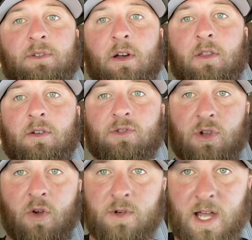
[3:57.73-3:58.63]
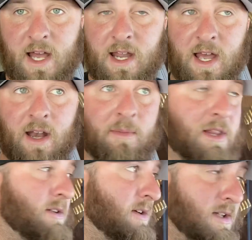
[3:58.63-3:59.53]
So there's no deadhead. I
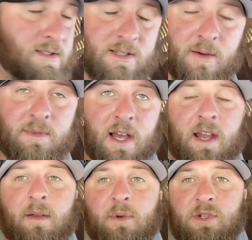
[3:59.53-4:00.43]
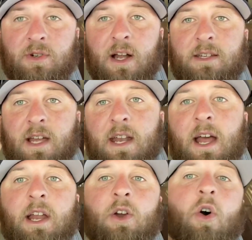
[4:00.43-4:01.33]
mean, there is some deadhead, but you're not
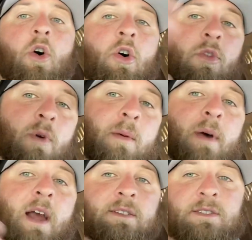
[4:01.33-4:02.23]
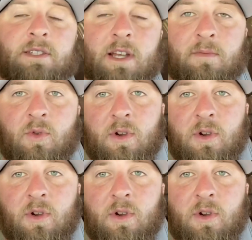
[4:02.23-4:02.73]
deadheading all the way back just to get more